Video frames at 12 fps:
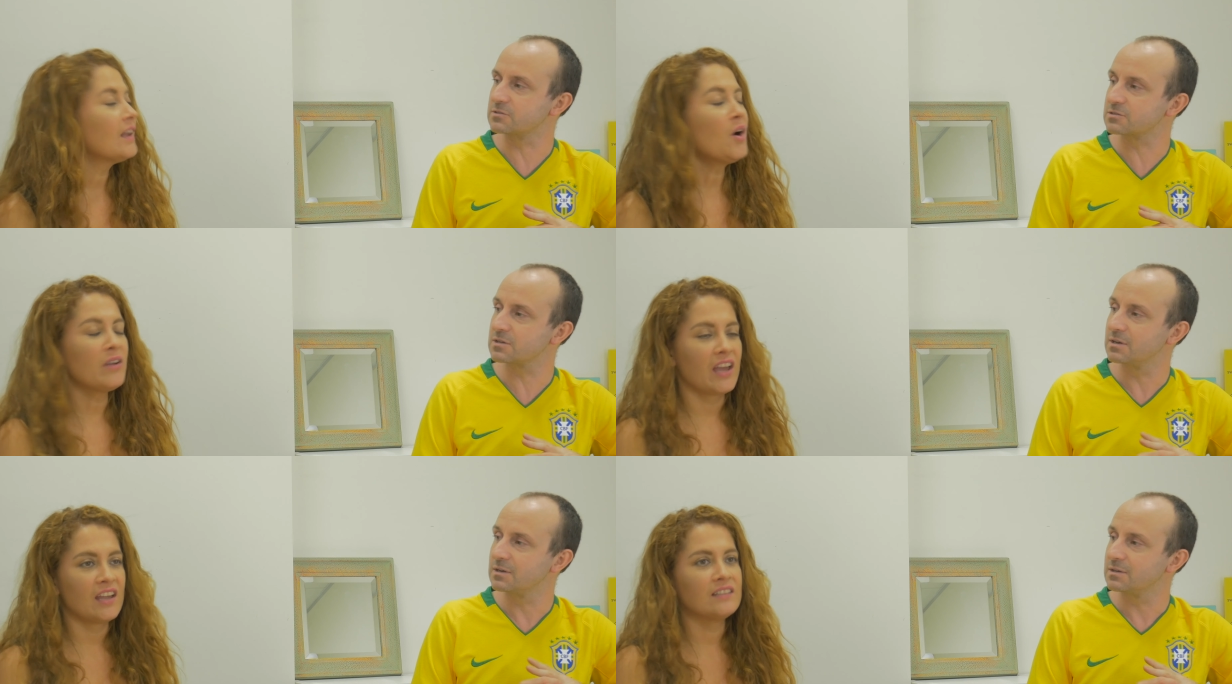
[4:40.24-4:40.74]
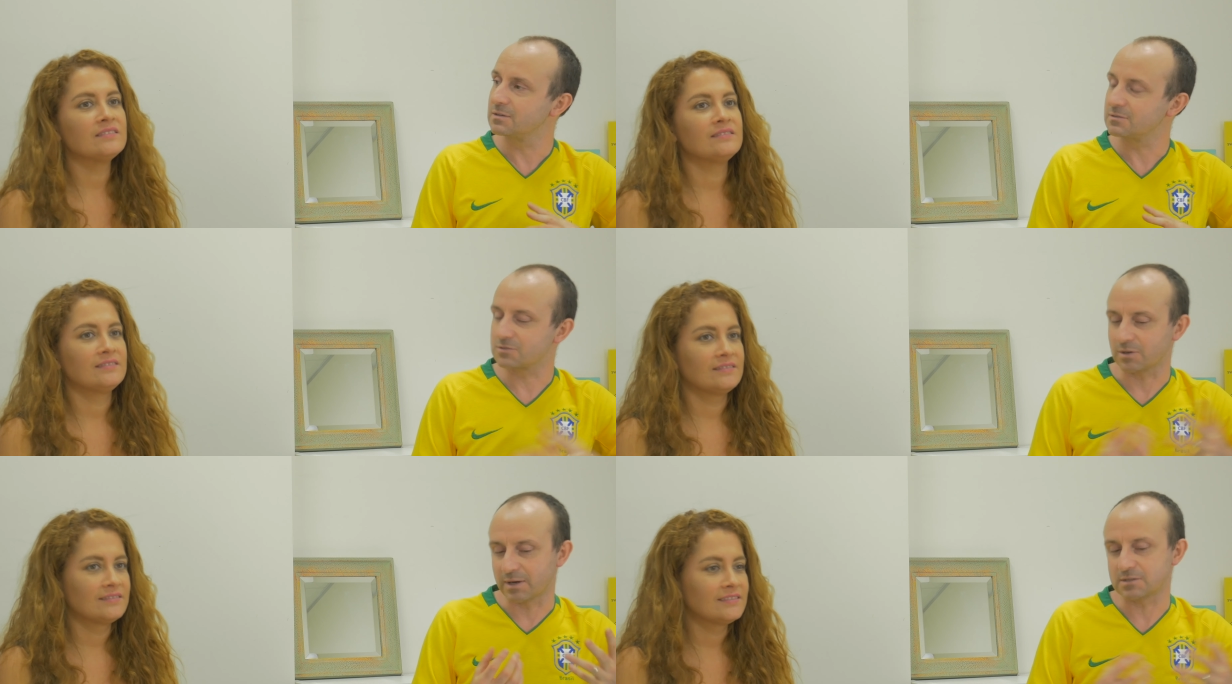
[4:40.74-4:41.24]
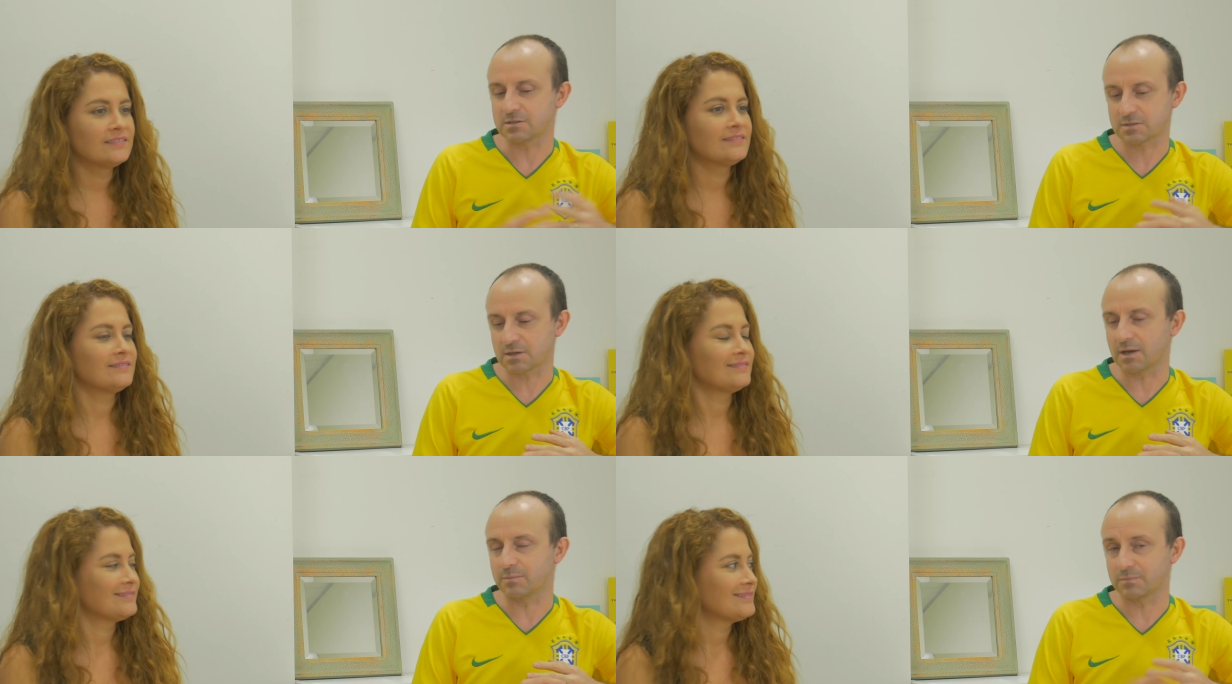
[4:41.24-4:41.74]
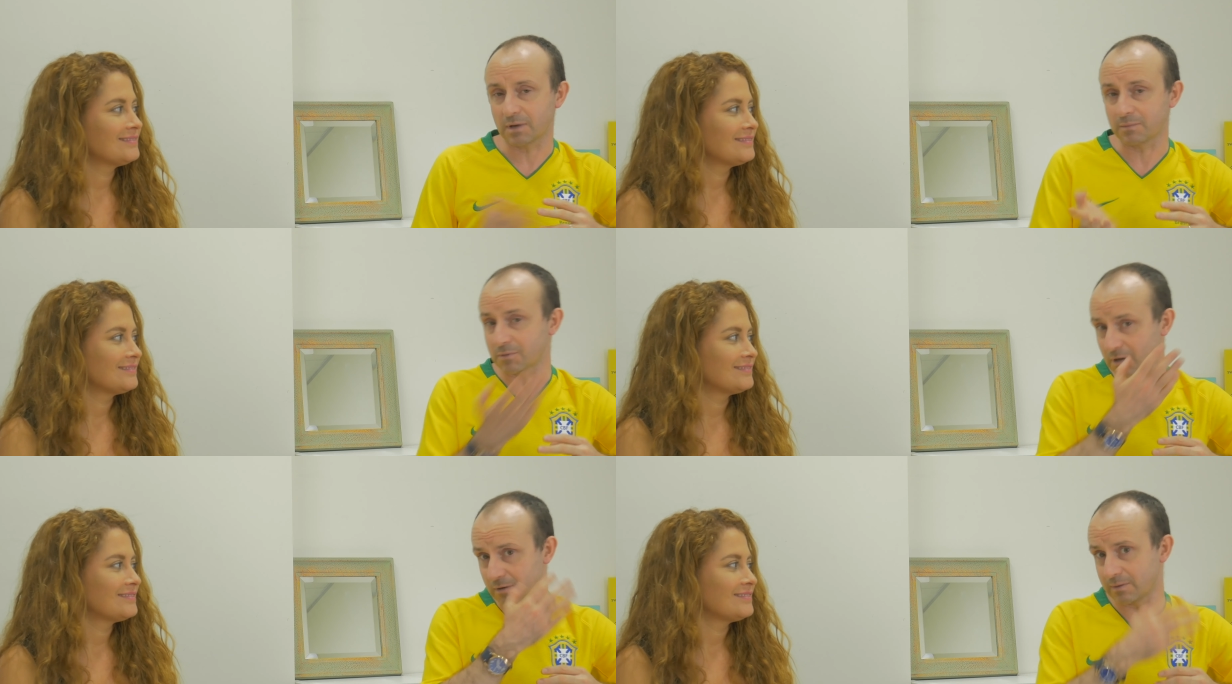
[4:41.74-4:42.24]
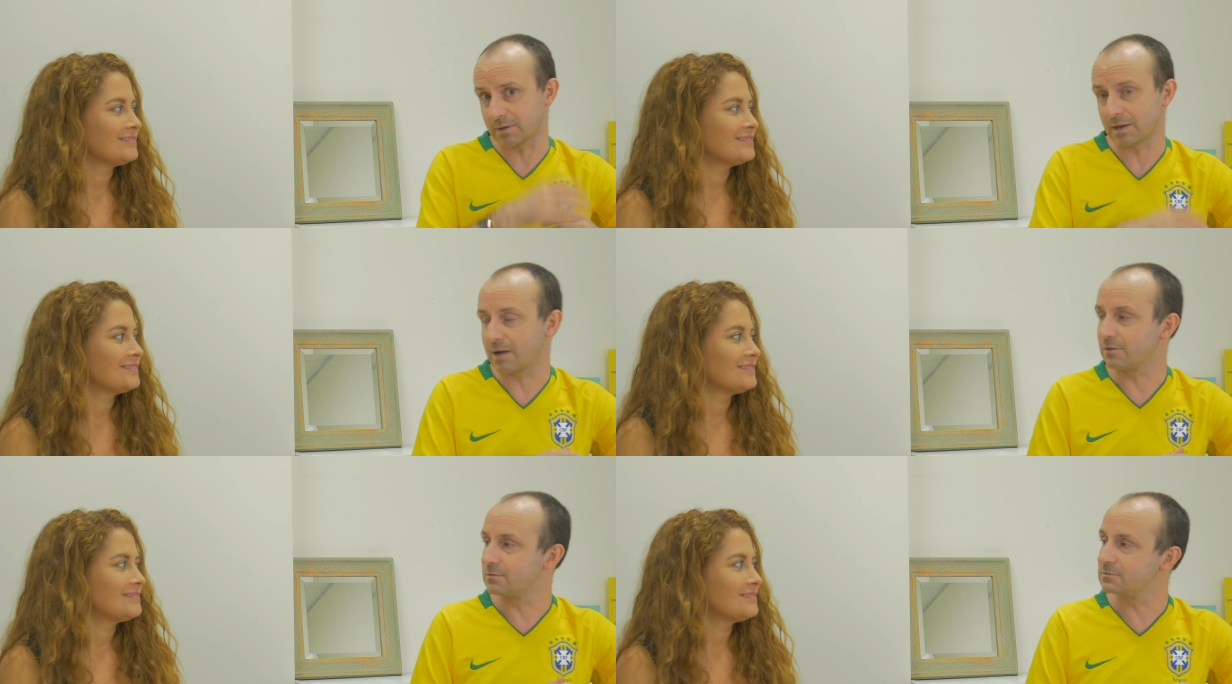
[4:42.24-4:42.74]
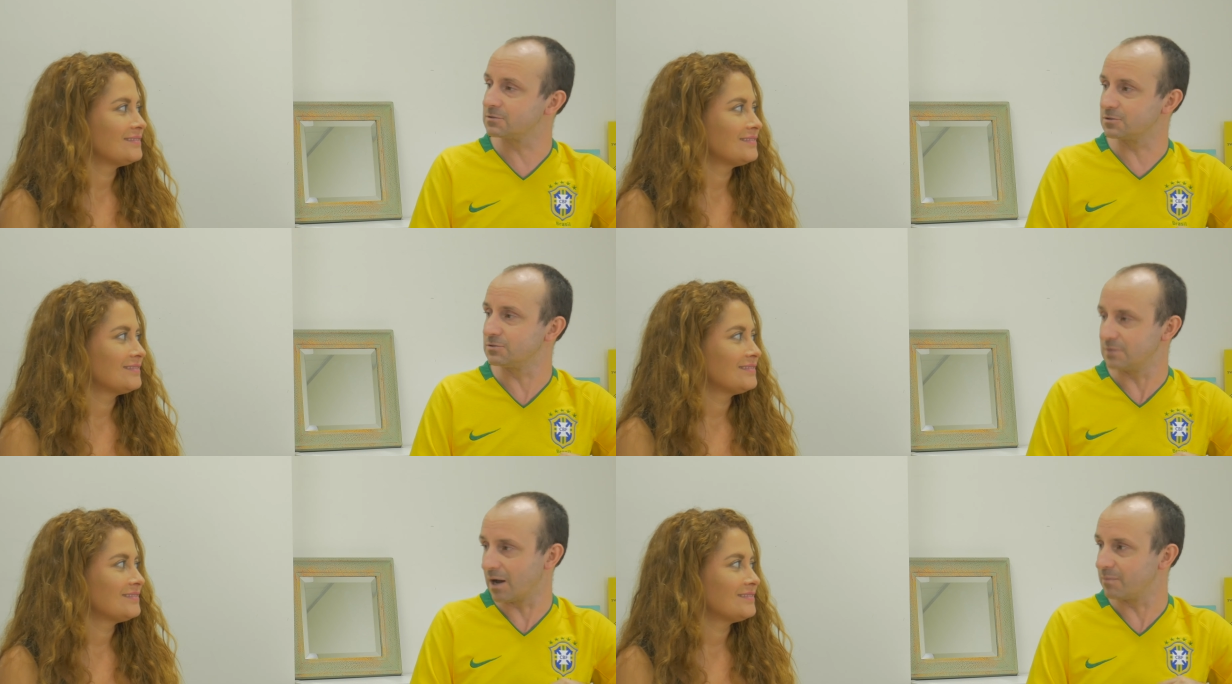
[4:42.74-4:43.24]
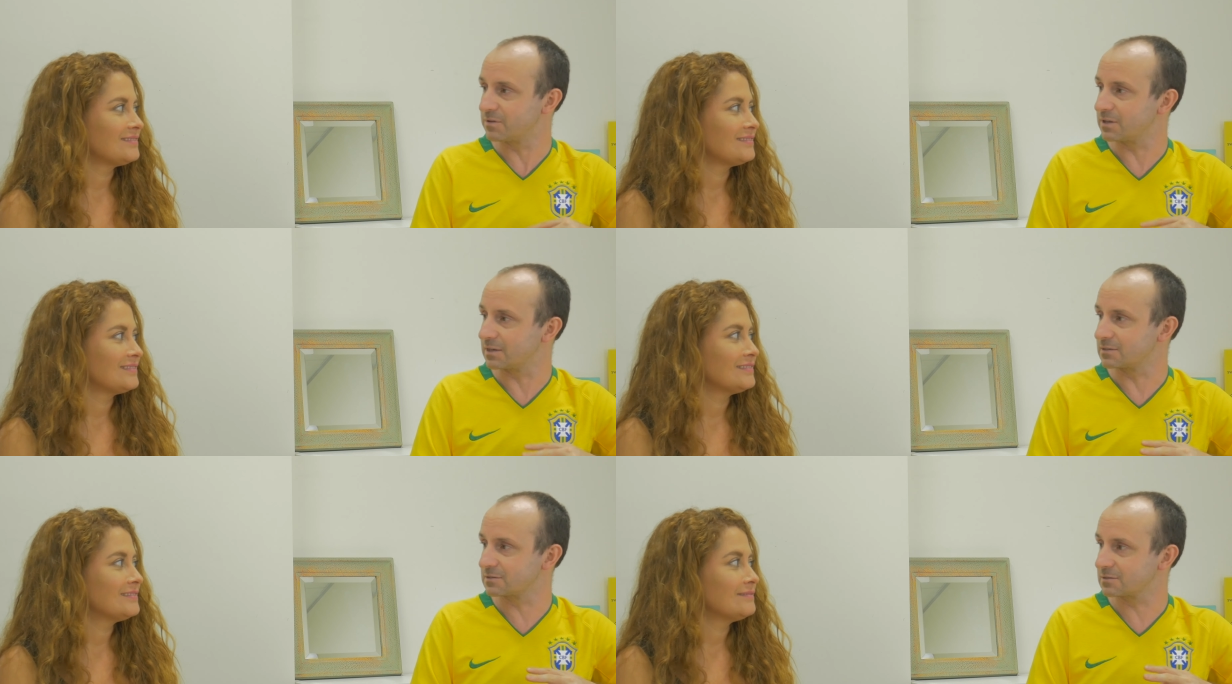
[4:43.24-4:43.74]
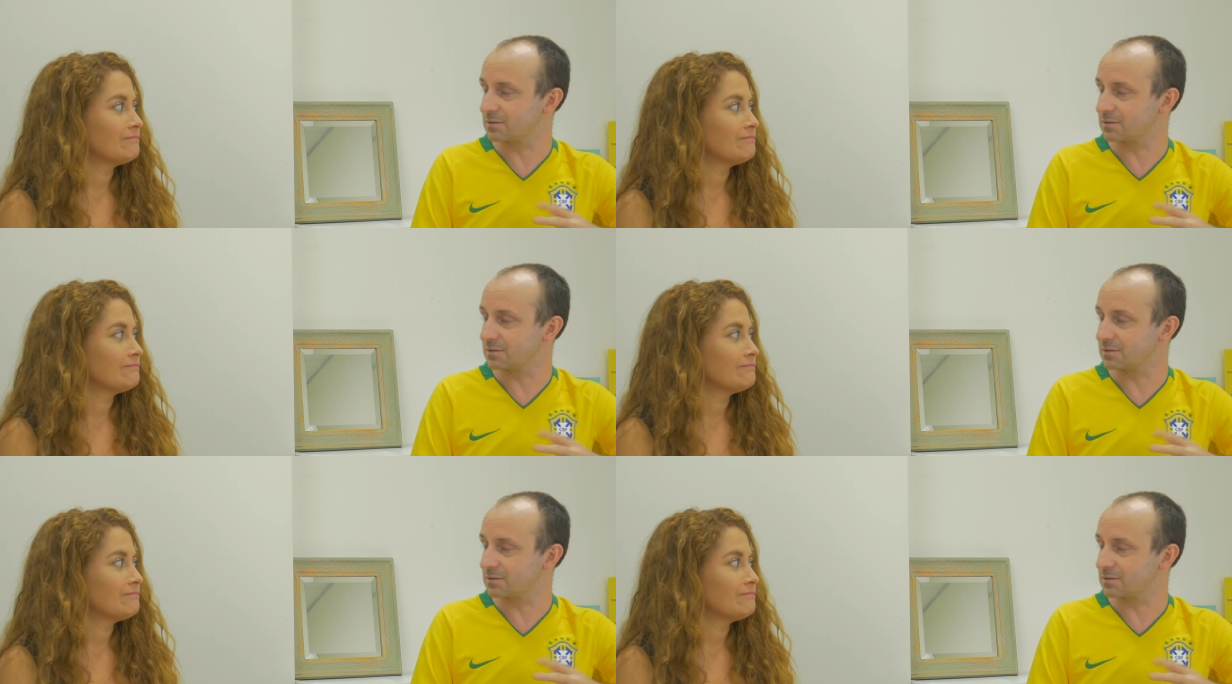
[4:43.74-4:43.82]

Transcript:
Speaker 1: Okay. So I just say I'm, I'm going out to do NAM things,